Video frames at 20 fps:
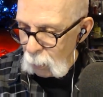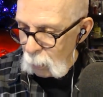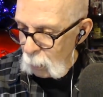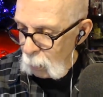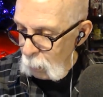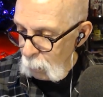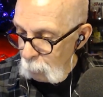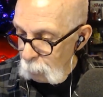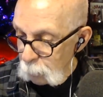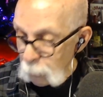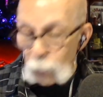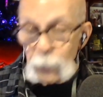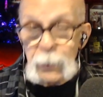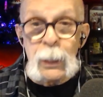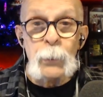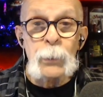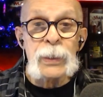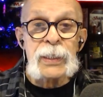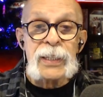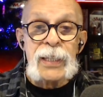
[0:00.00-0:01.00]
Um,
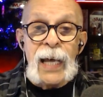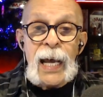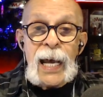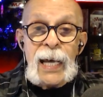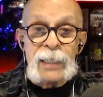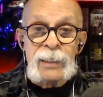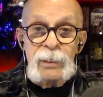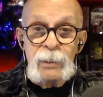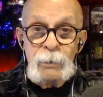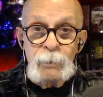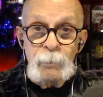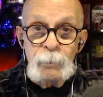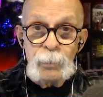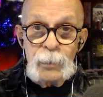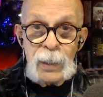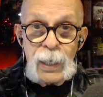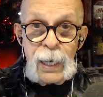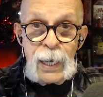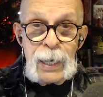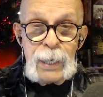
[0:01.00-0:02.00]
okay, with that,
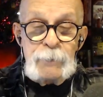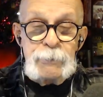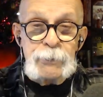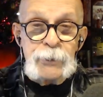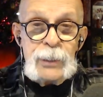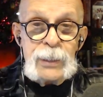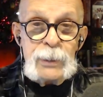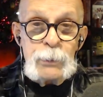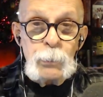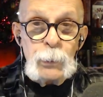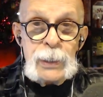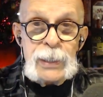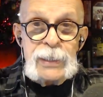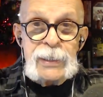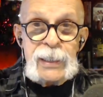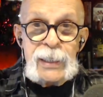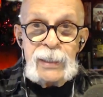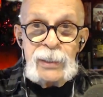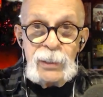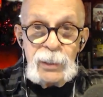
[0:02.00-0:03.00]
every
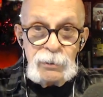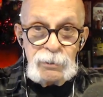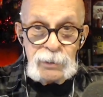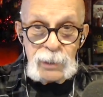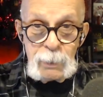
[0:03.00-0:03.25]
week in